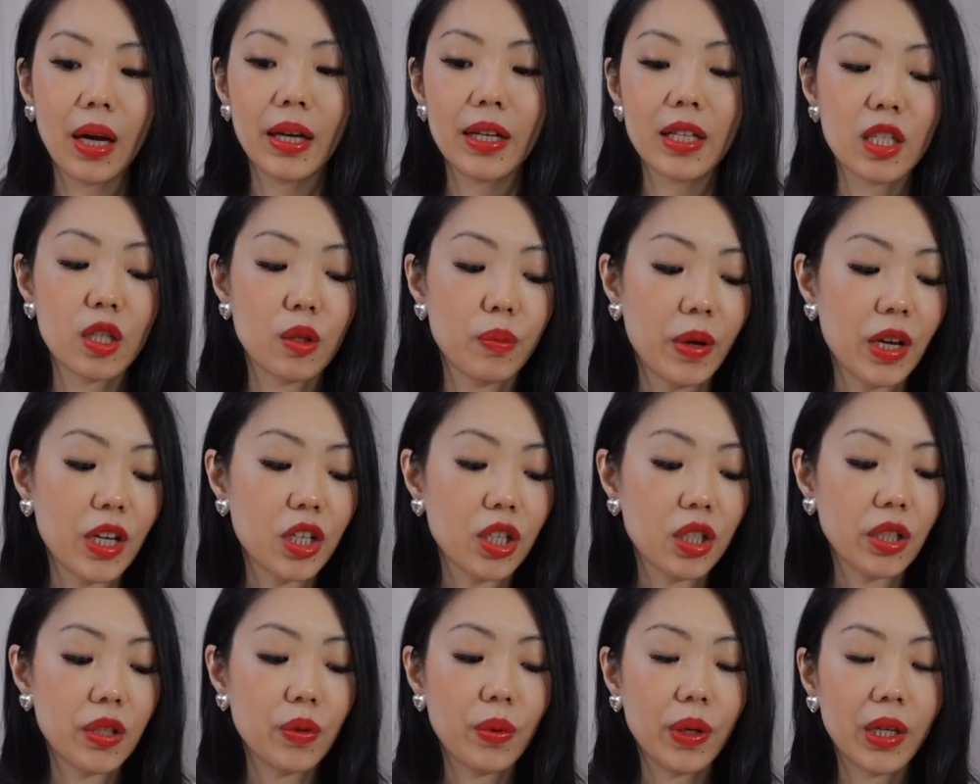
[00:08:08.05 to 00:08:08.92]

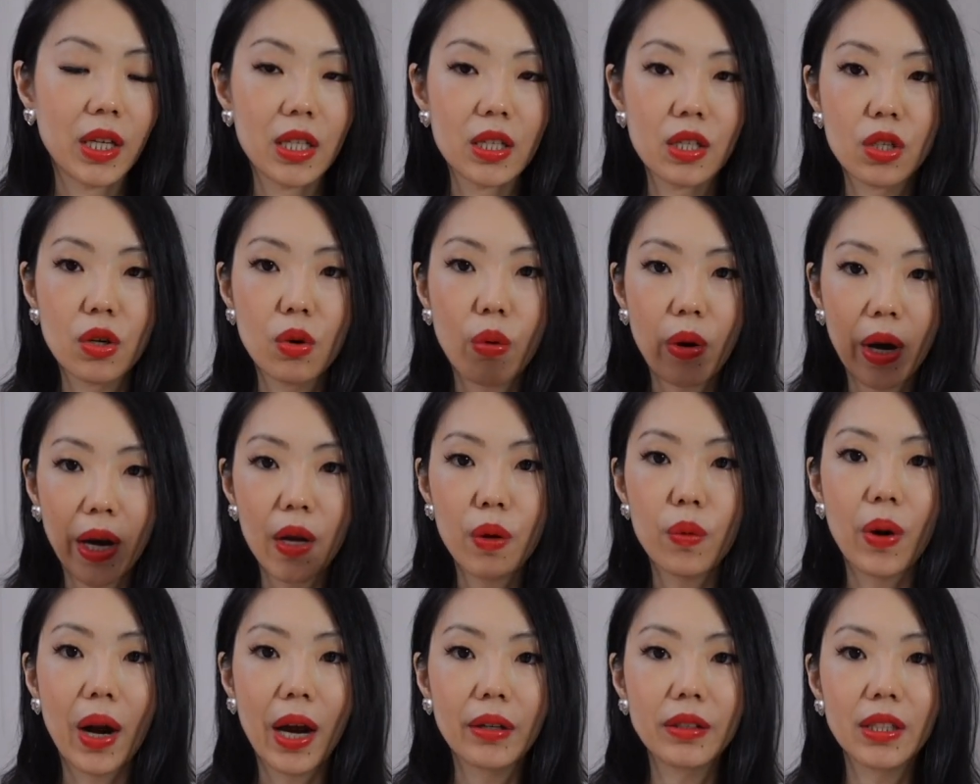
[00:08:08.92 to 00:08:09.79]
especially when it's quite
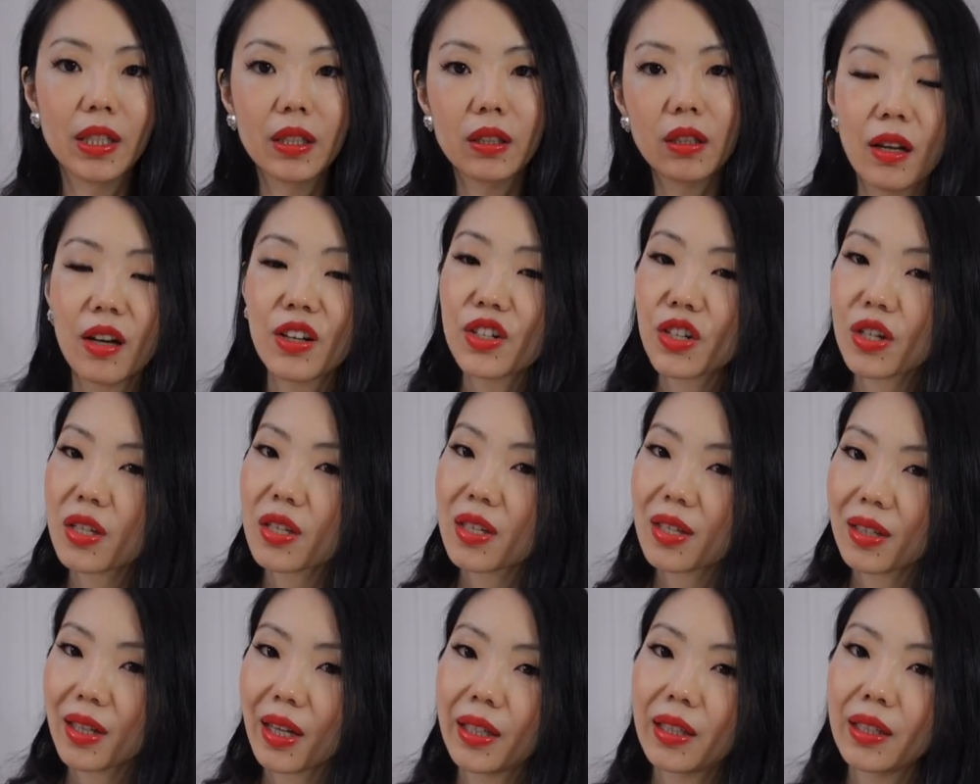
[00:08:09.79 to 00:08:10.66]
rounded, not just
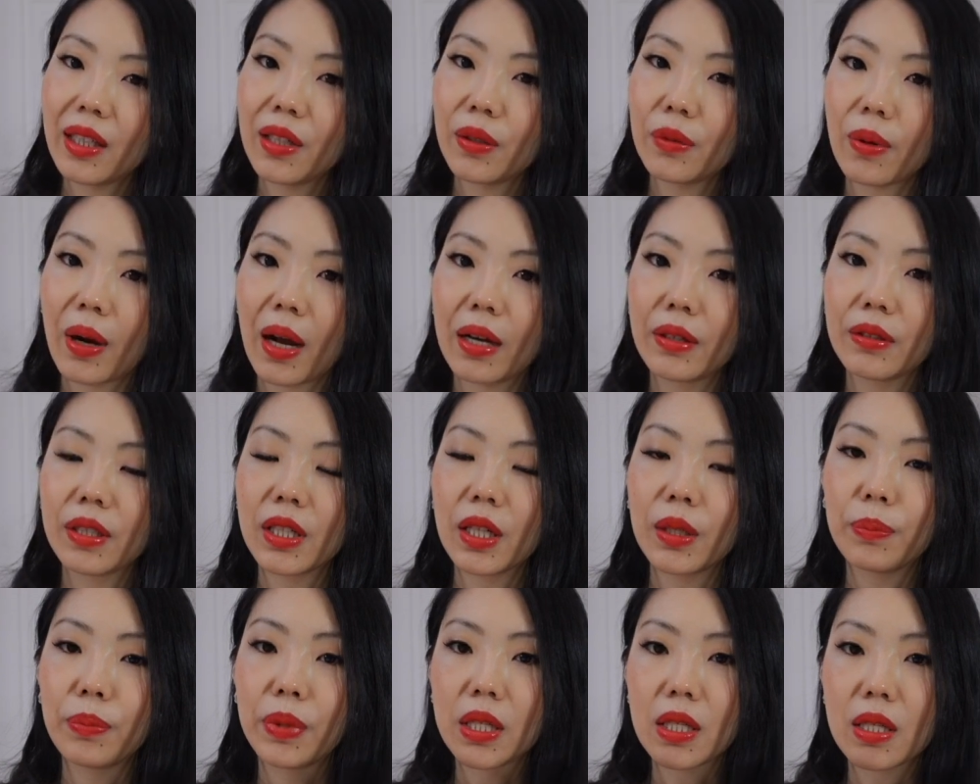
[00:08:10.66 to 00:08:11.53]
slightly
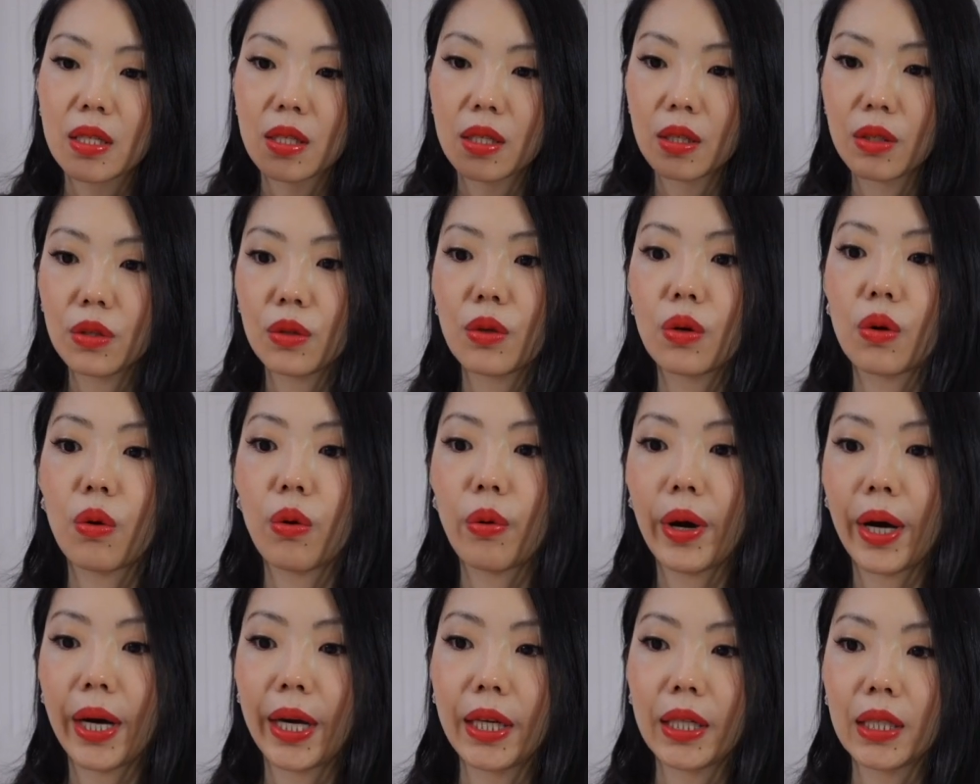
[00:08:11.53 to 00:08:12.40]
rounded, but still
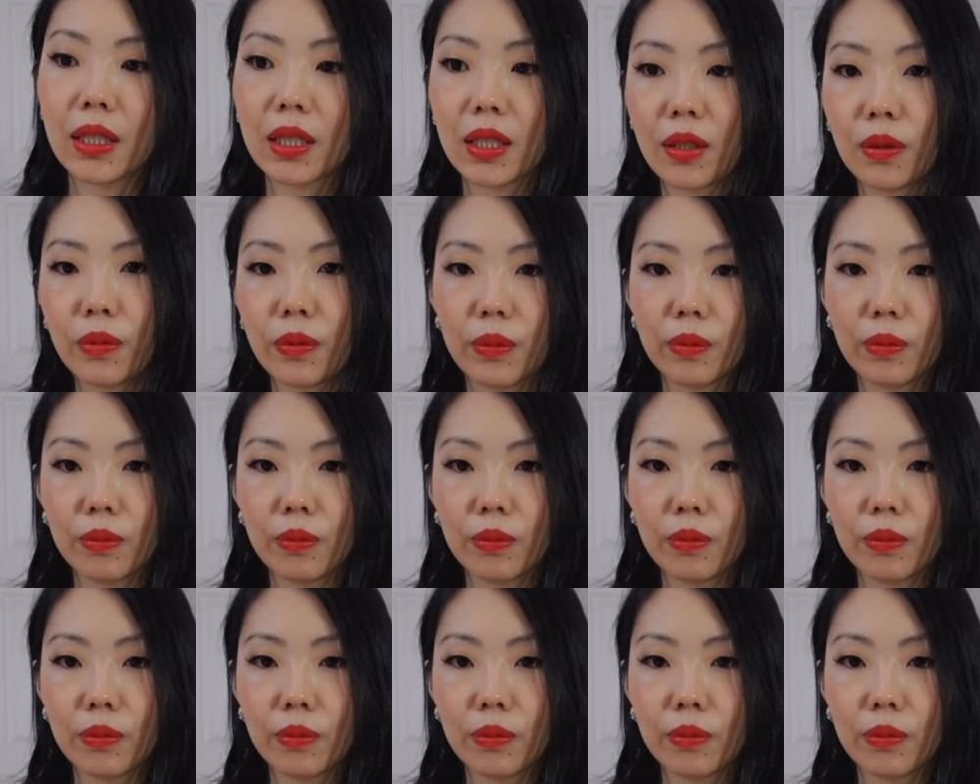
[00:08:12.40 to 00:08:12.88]
quite